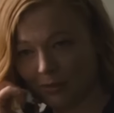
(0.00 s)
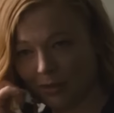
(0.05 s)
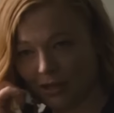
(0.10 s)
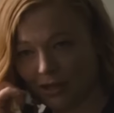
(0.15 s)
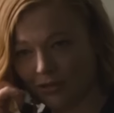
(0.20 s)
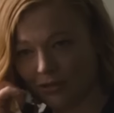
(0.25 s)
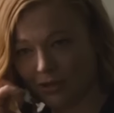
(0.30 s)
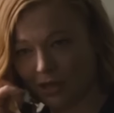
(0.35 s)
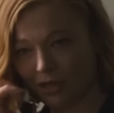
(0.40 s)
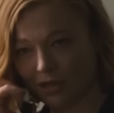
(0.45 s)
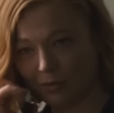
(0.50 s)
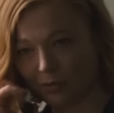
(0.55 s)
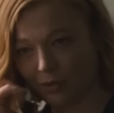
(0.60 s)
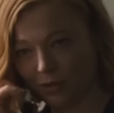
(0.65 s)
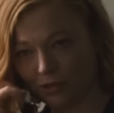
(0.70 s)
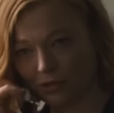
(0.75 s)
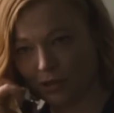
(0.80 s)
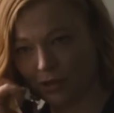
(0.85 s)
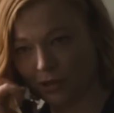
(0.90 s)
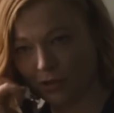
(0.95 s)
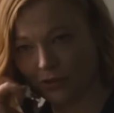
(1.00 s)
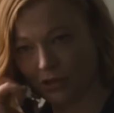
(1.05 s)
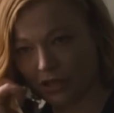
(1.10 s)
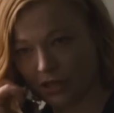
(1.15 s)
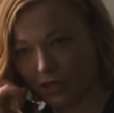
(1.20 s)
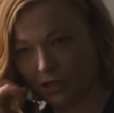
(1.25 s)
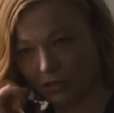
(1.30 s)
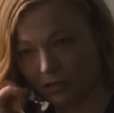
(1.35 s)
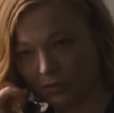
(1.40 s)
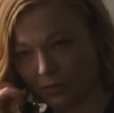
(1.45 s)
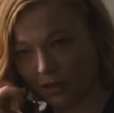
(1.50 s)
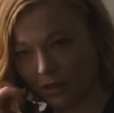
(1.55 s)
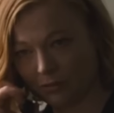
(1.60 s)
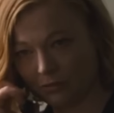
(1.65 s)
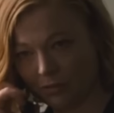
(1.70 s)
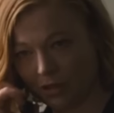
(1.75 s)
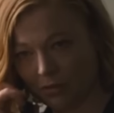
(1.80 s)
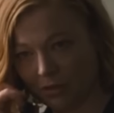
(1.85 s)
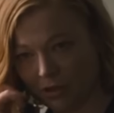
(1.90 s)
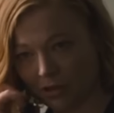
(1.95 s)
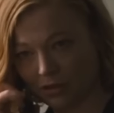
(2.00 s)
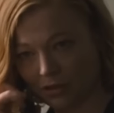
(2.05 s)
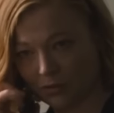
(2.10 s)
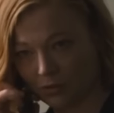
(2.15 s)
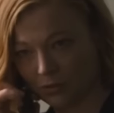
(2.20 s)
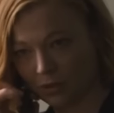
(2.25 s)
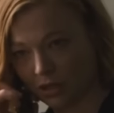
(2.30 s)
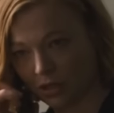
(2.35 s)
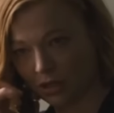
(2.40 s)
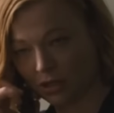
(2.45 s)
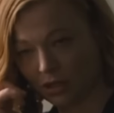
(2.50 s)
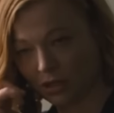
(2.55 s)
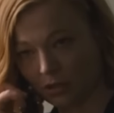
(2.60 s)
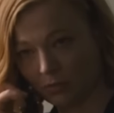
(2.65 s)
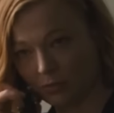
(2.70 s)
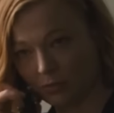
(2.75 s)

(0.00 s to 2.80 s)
all, preferring a puppet he can control.